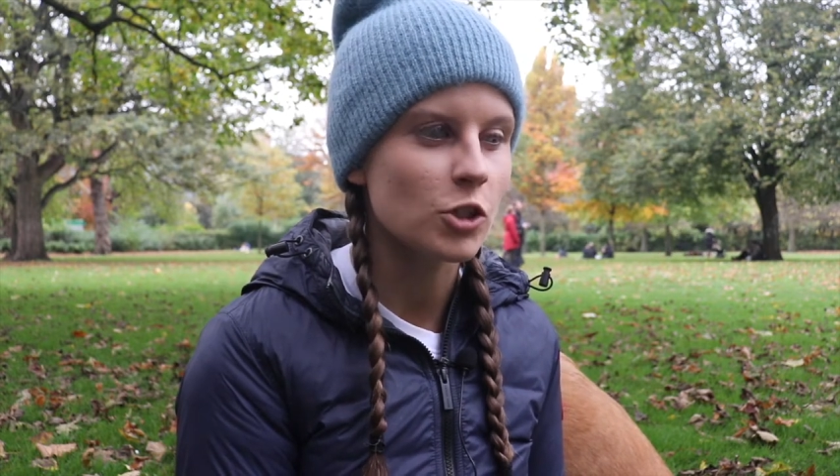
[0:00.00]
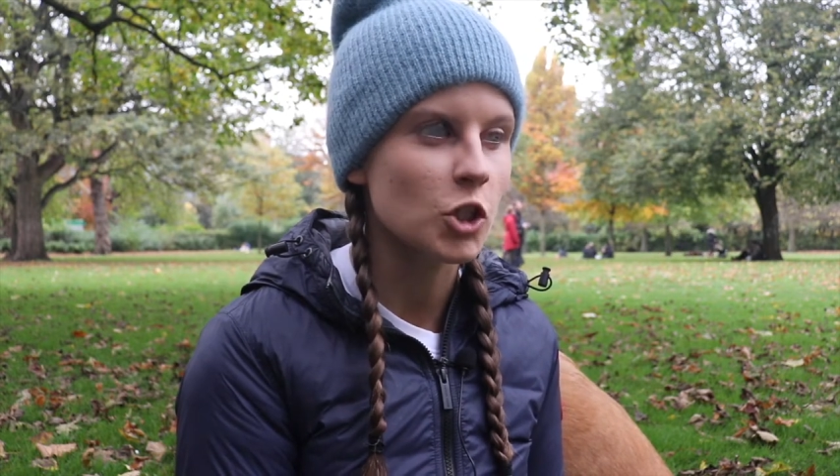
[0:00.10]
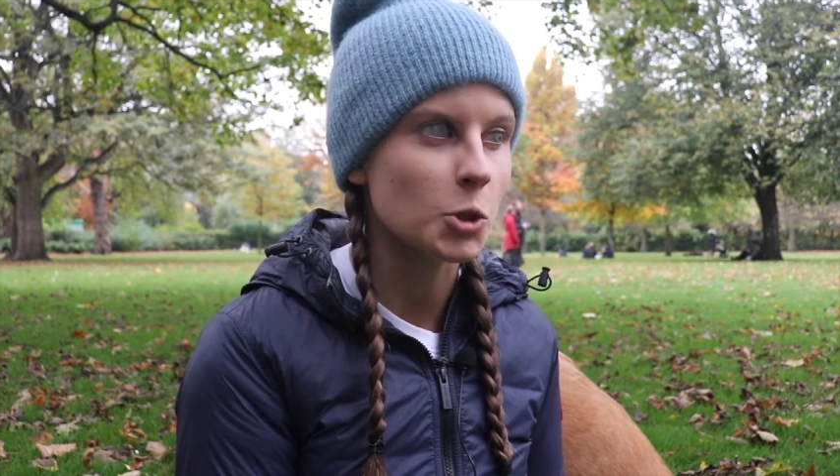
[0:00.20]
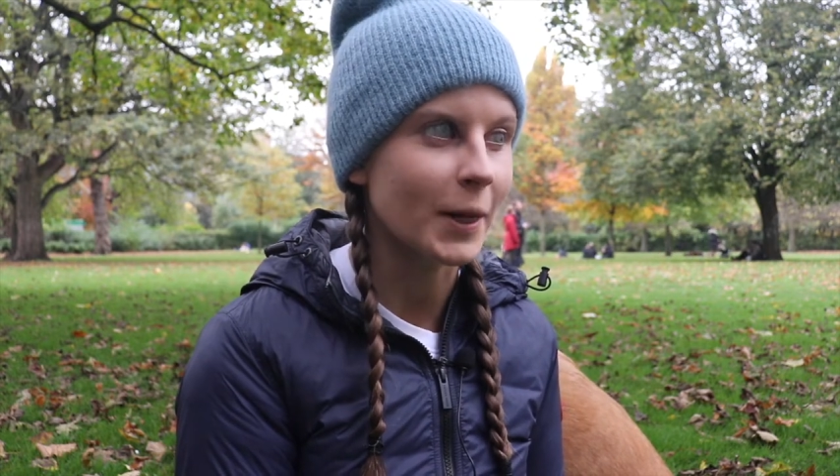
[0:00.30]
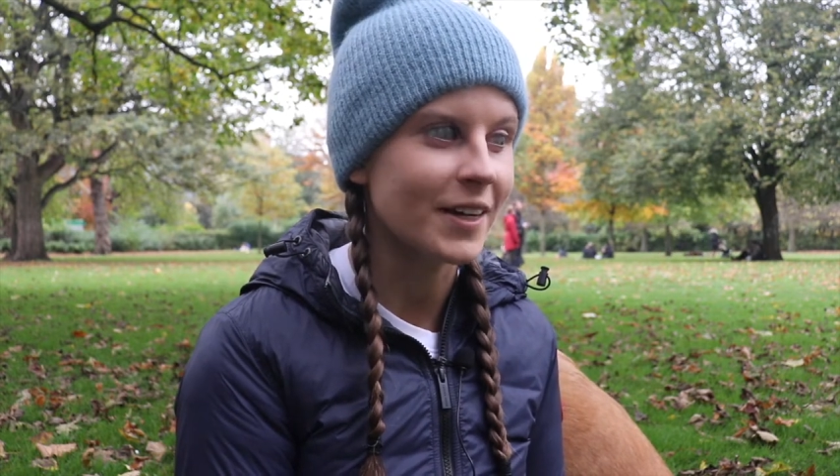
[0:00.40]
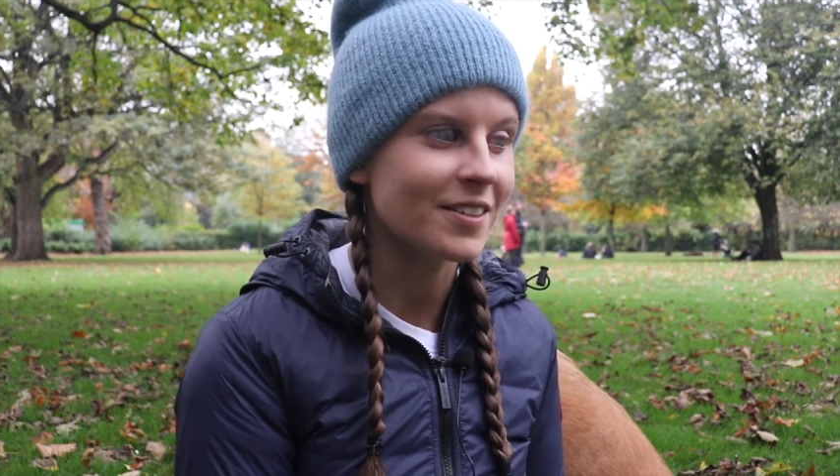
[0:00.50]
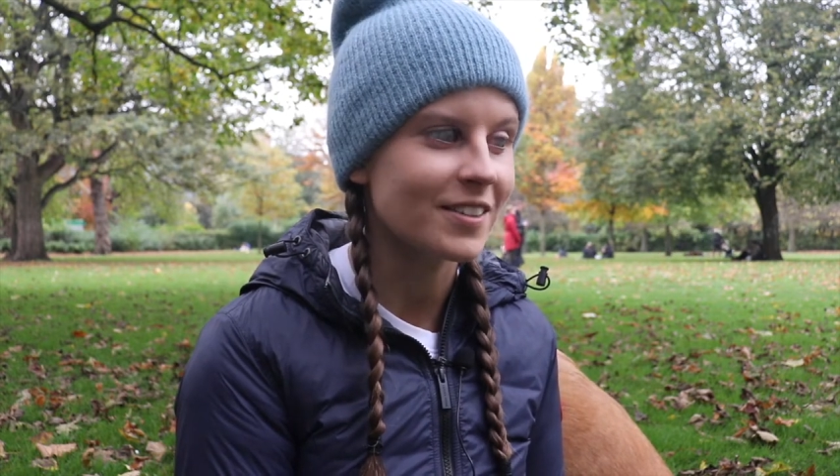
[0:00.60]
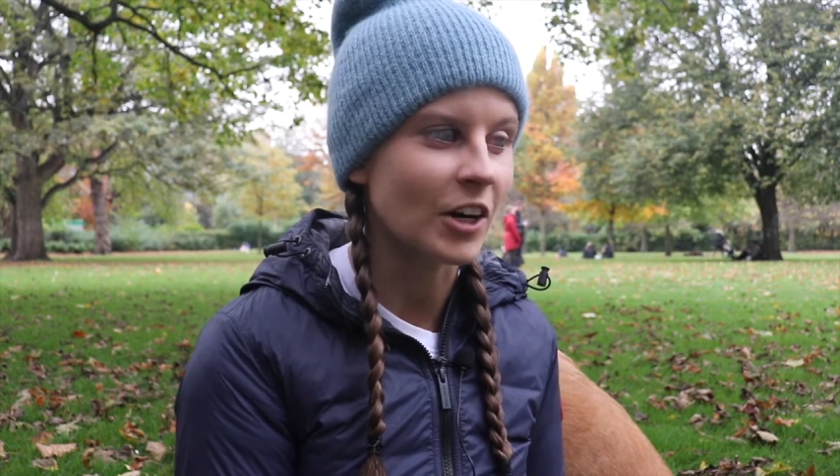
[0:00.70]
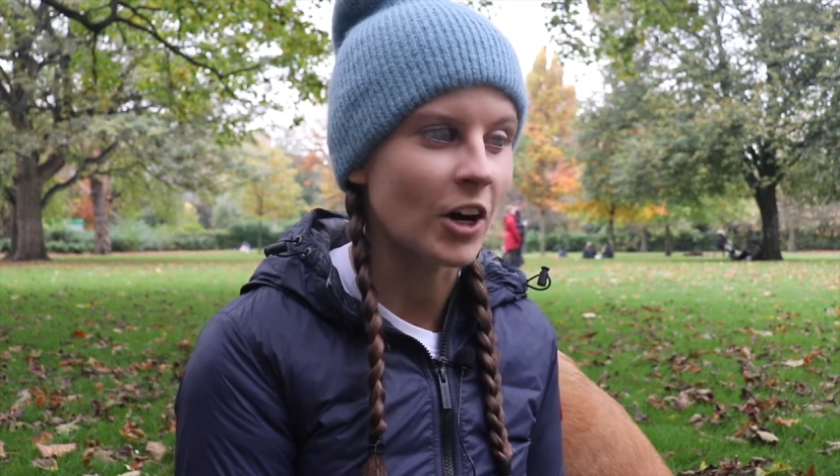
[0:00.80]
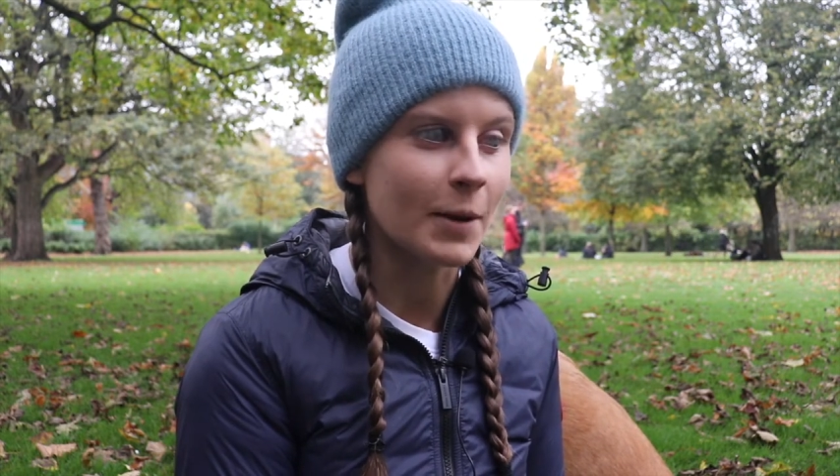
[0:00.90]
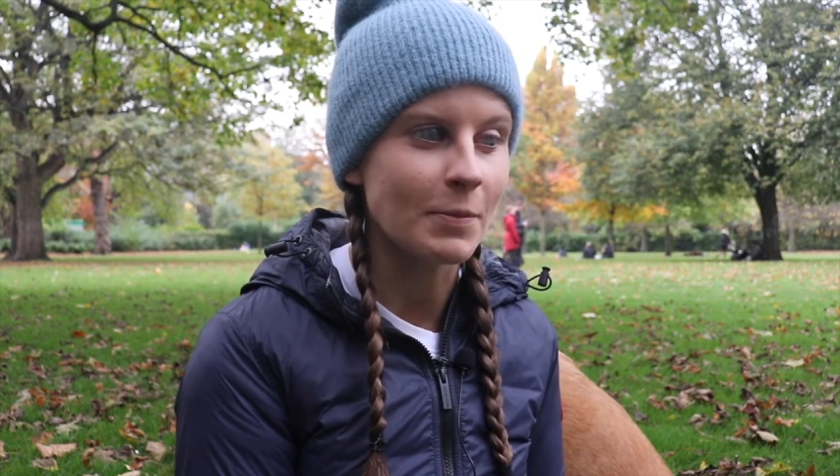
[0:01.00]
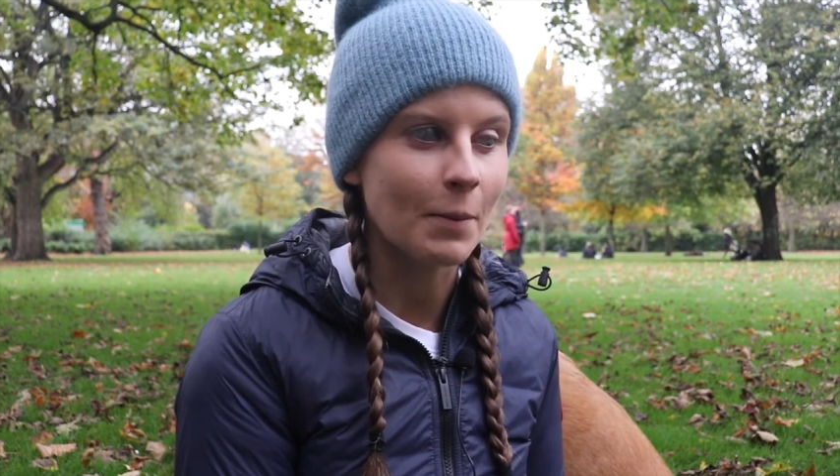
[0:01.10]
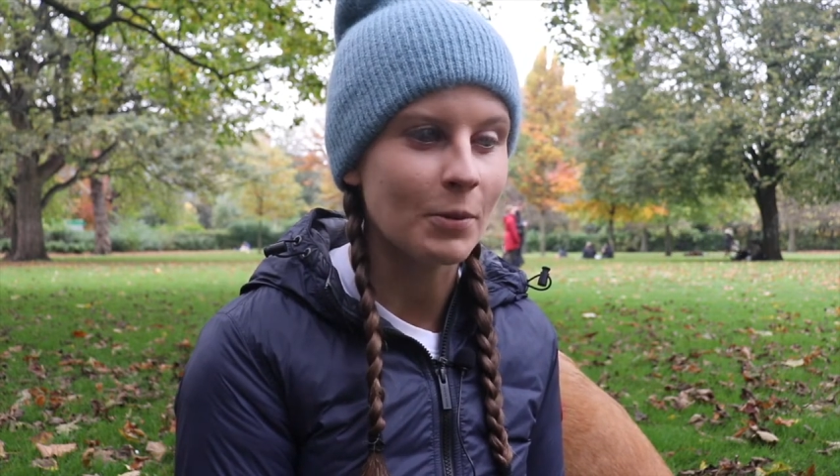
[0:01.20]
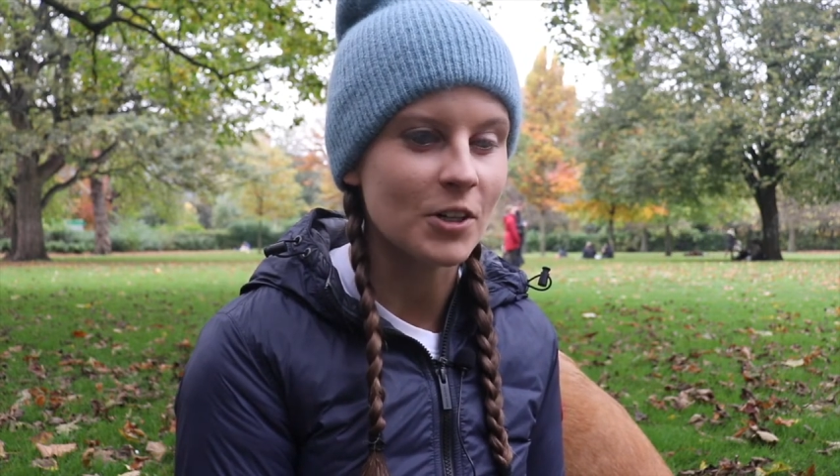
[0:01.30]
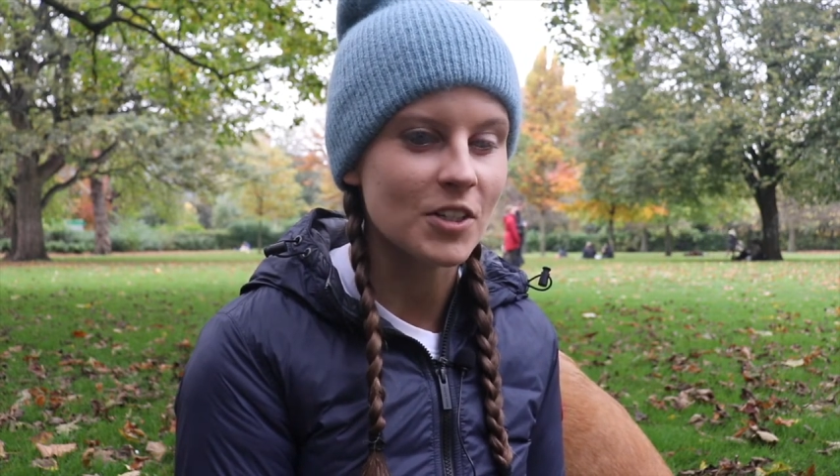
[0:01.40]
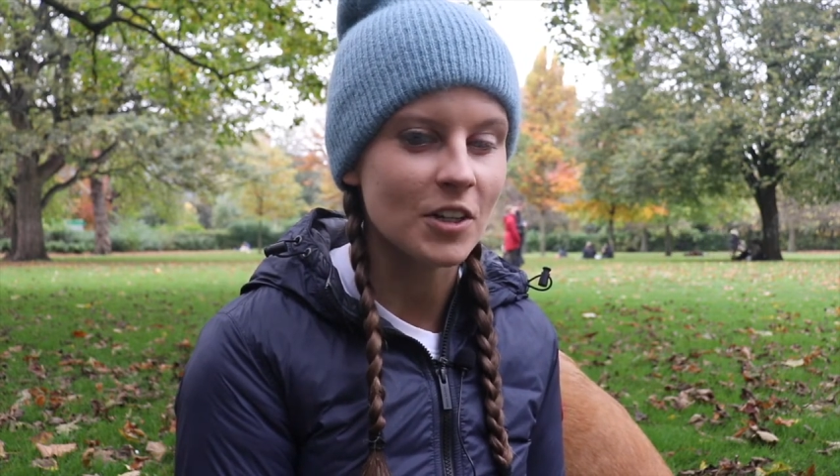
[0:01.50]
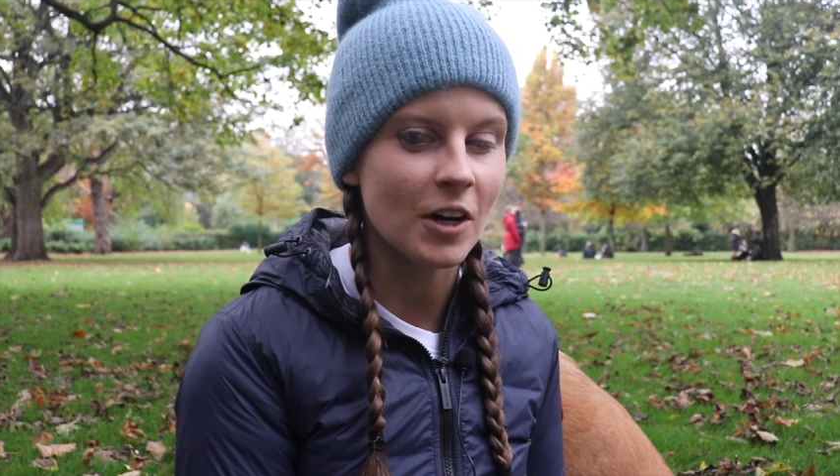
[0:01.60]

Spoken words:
straight, that I am that person.